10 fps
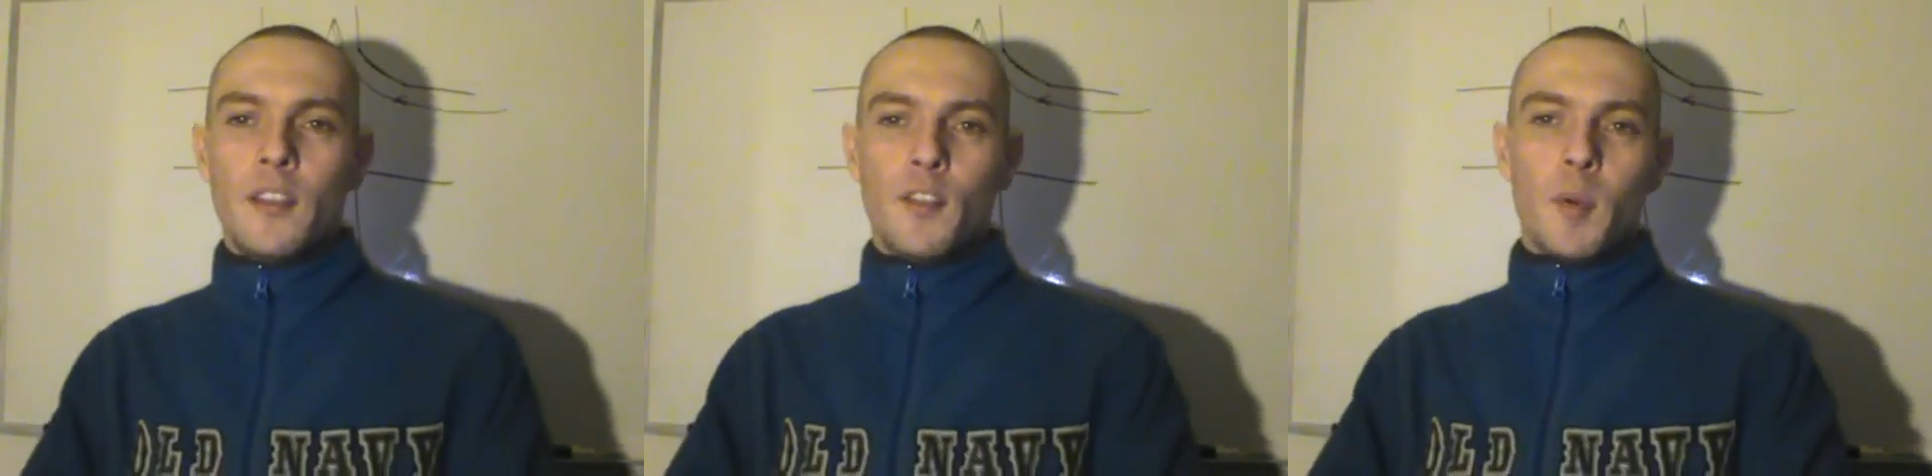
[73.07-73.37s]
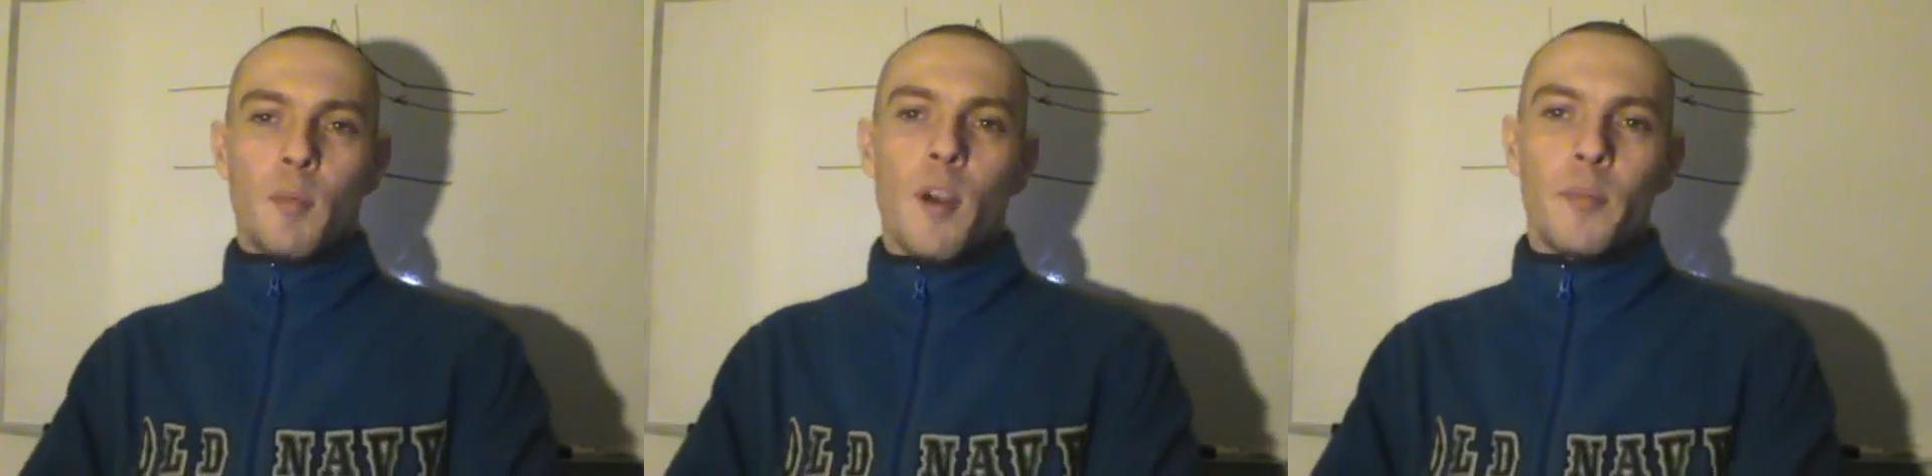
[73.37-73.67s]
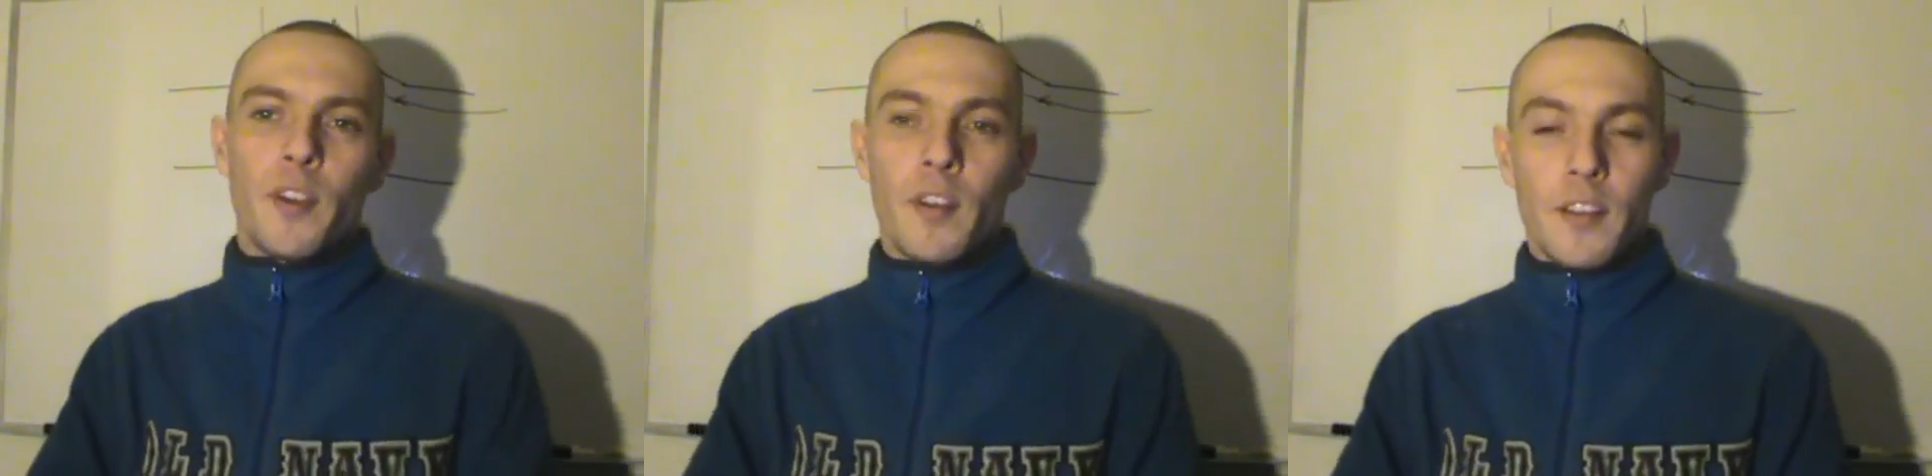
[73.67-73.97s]
No big
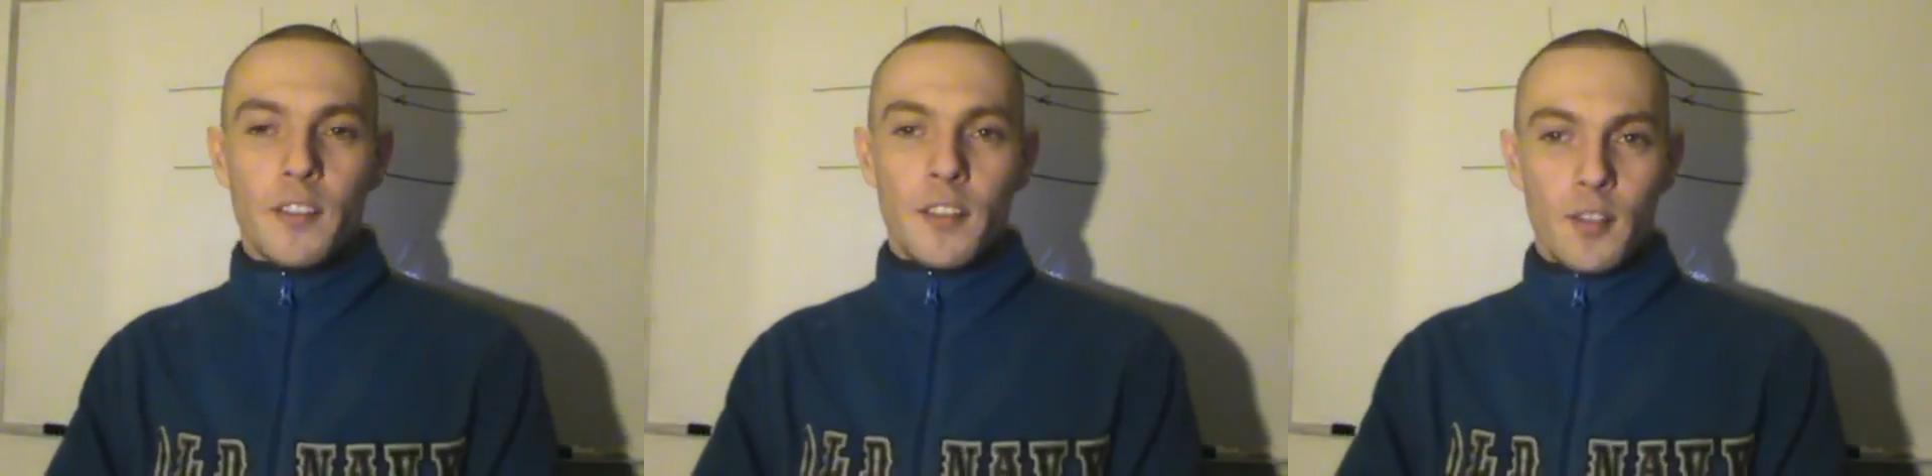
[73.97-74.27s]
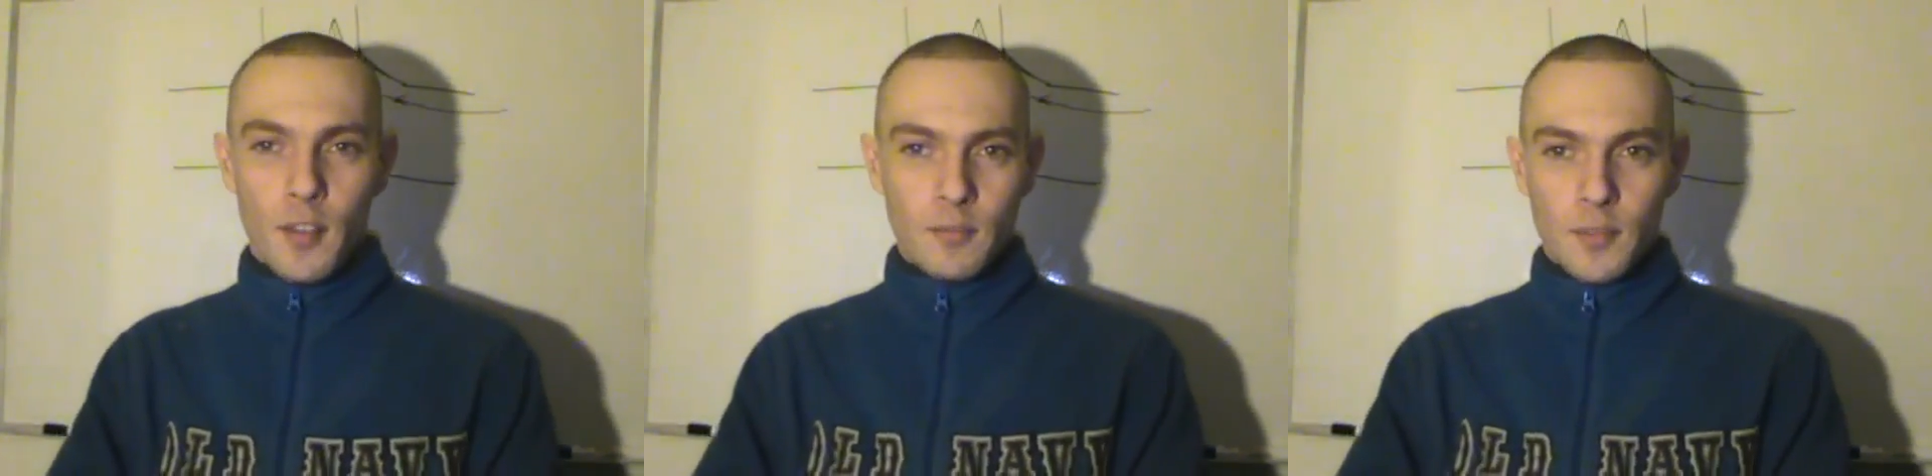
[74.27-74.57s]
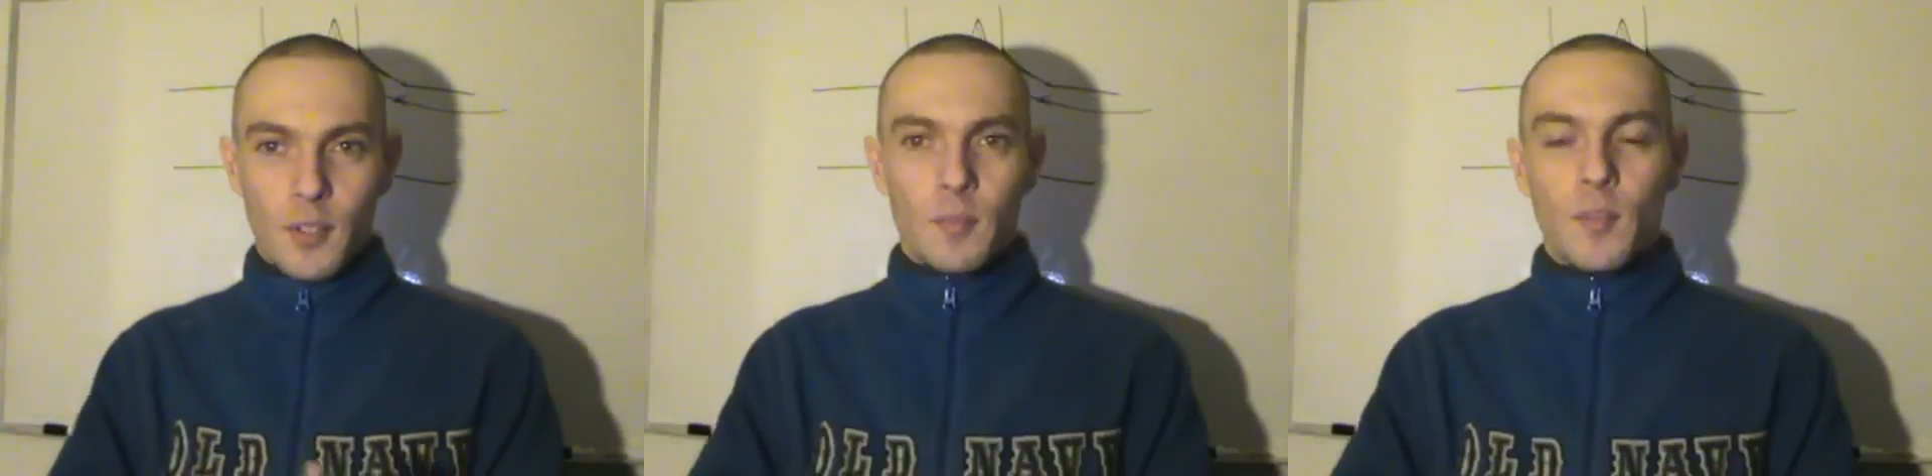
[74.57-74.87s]
problem there, and I just, so
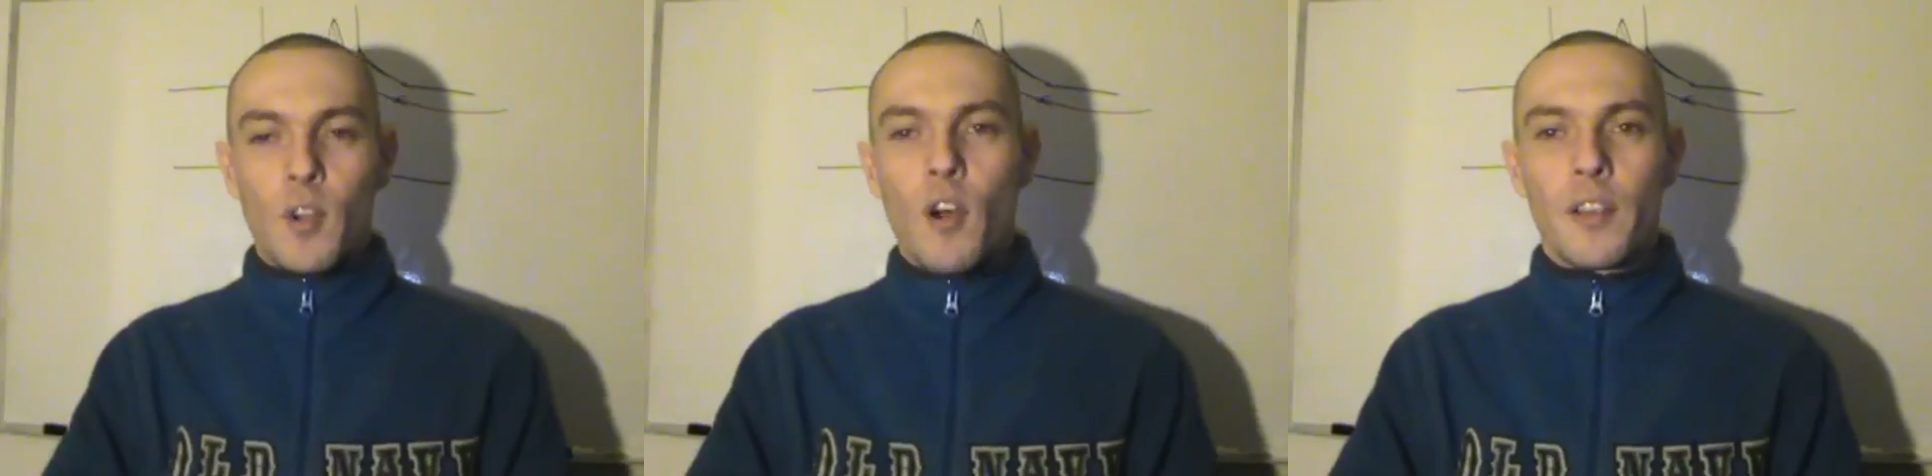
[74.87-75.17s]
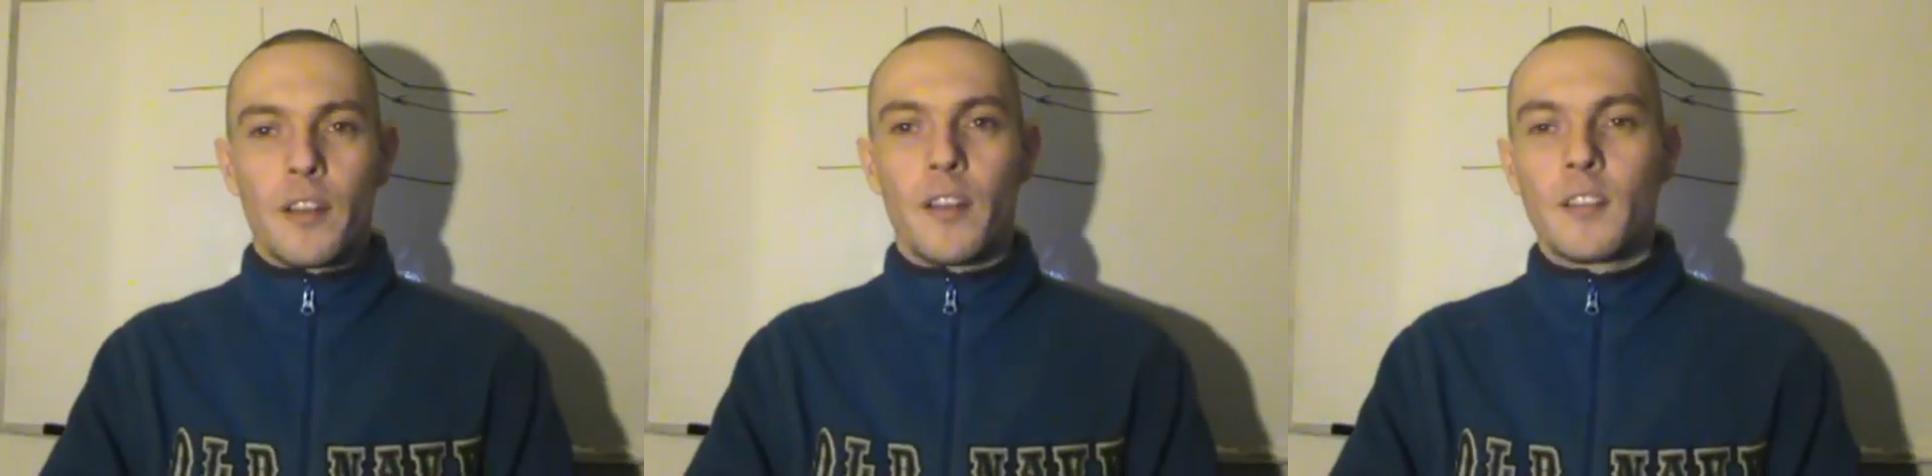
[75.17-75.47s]
I'm calling it in.